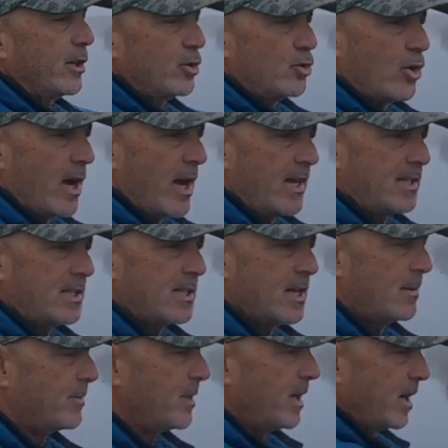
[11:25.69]
drag
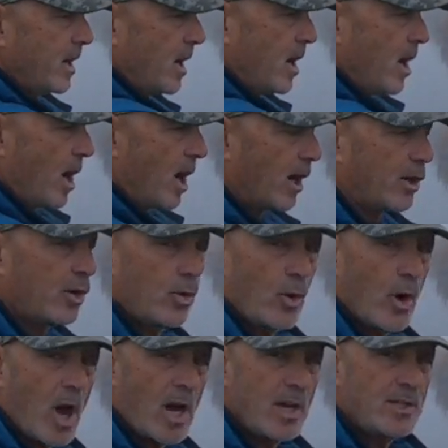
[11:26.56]
something
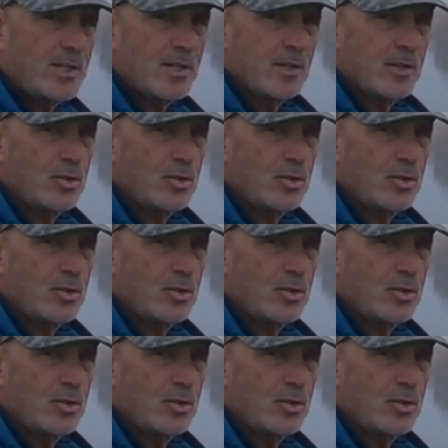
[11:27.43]
across the